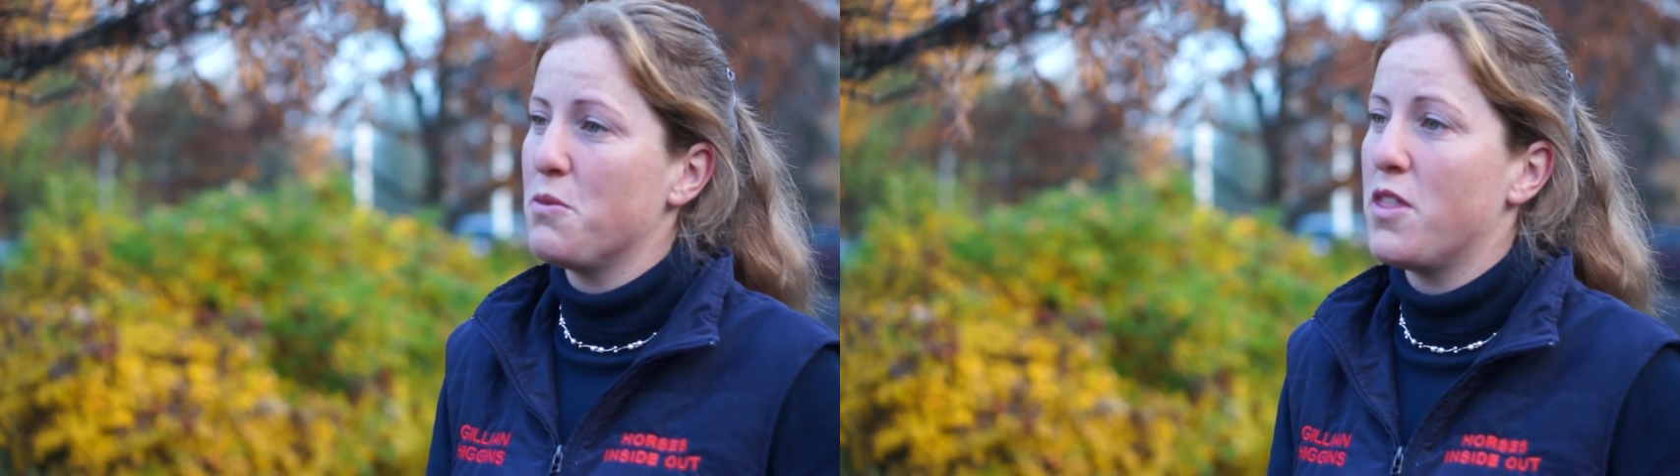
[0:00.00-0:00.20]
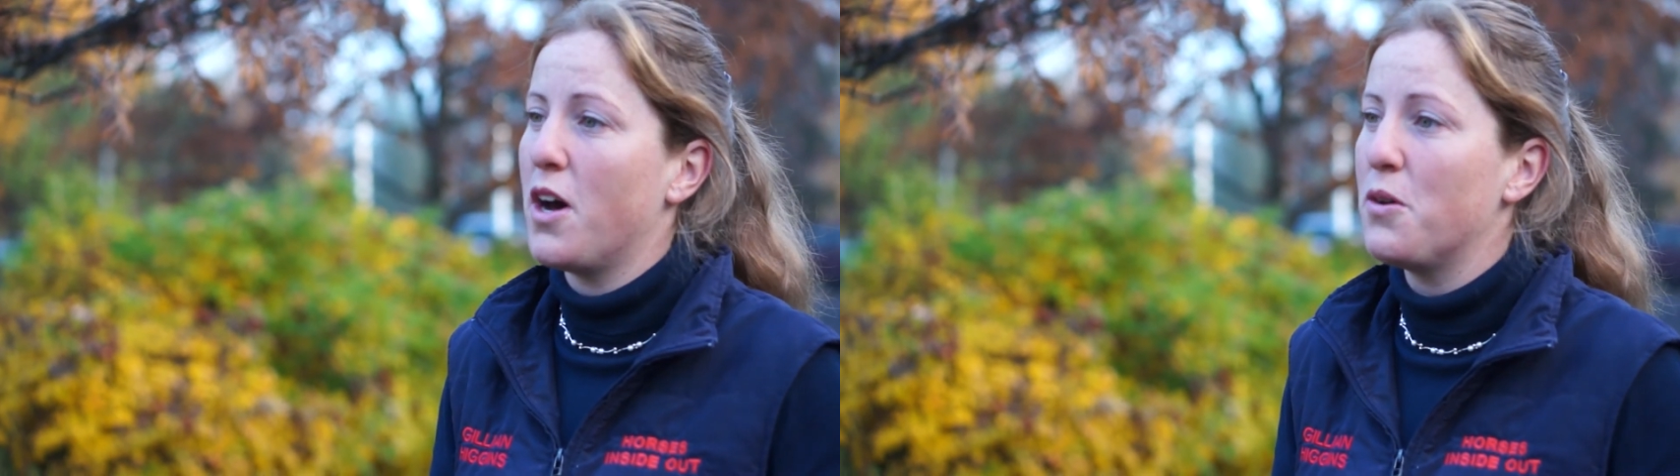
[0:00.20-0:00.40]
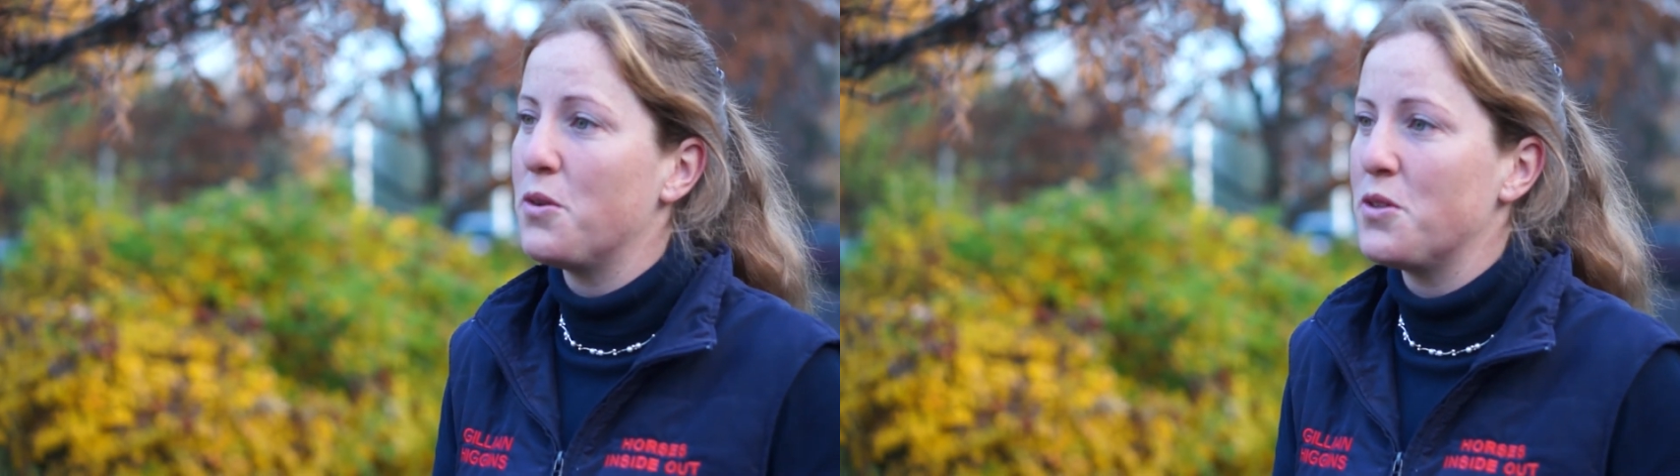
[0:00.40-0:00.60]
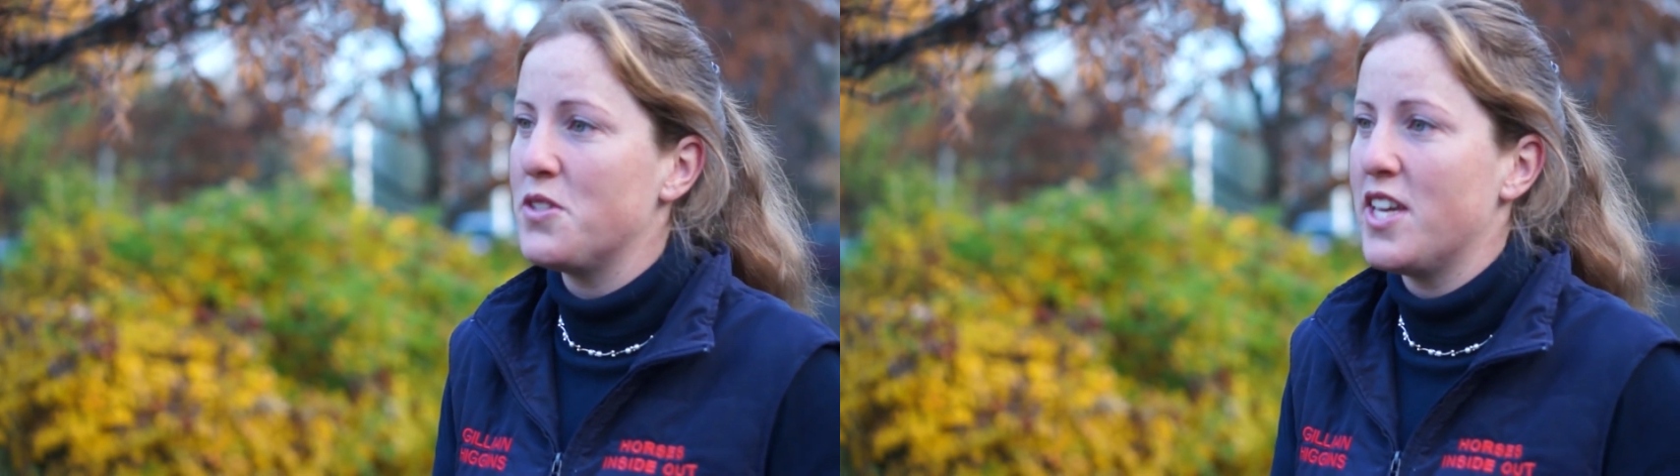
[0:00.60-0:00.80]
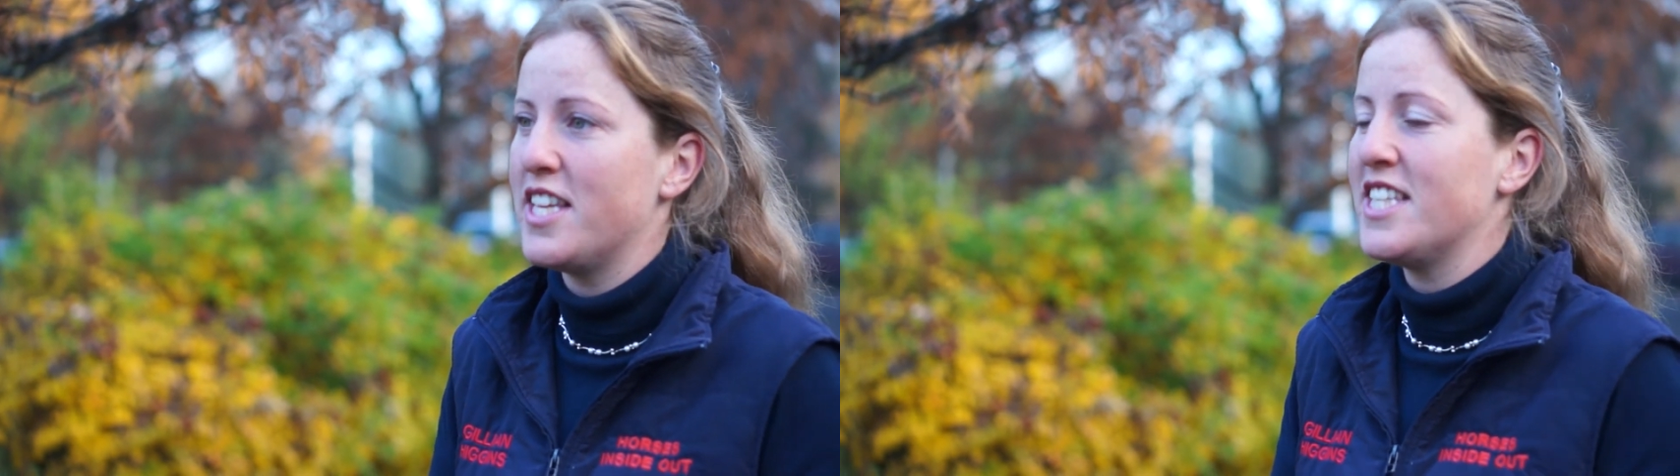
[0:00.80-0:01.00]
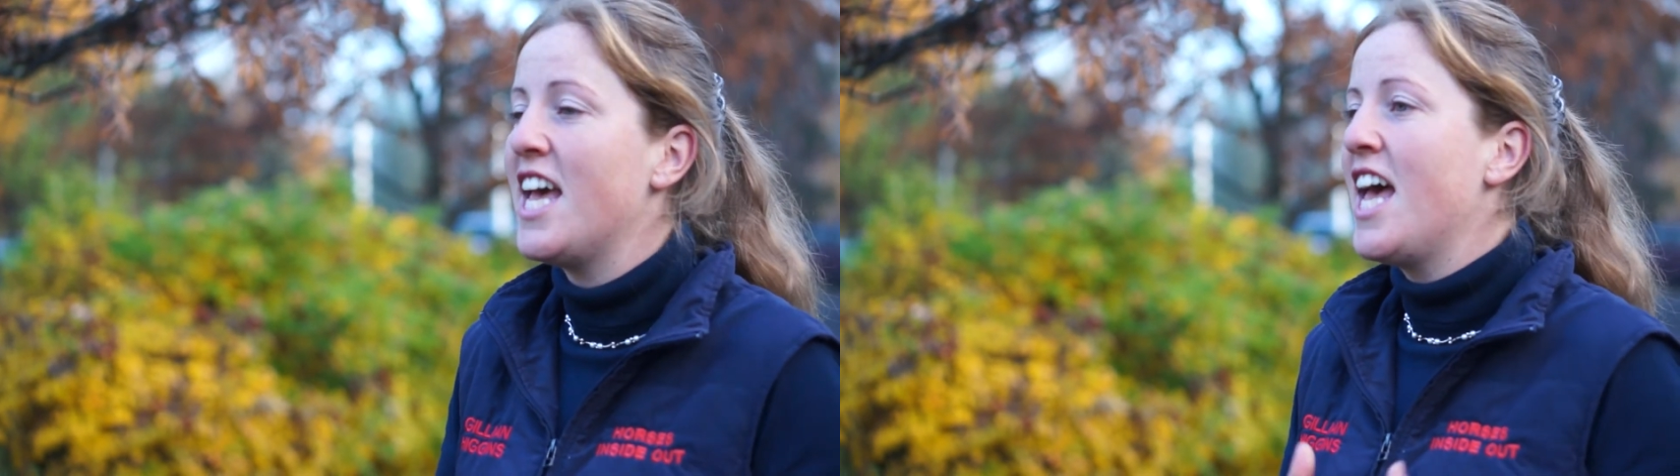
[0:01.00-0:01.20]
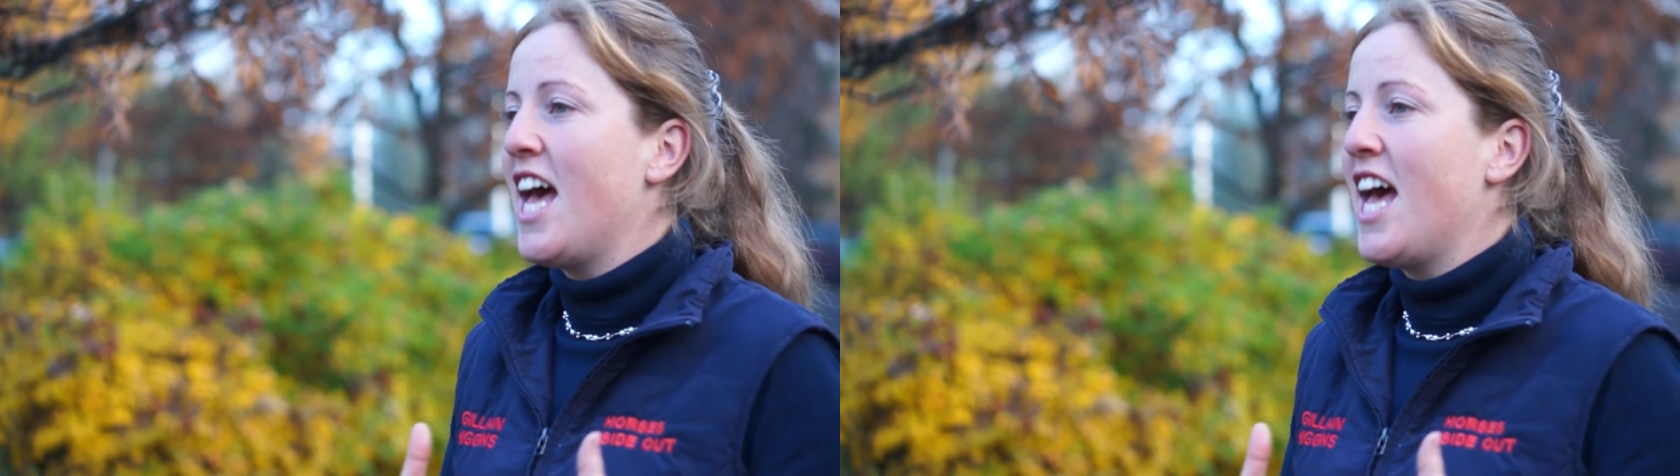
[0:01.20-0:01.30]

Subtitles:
with our horses,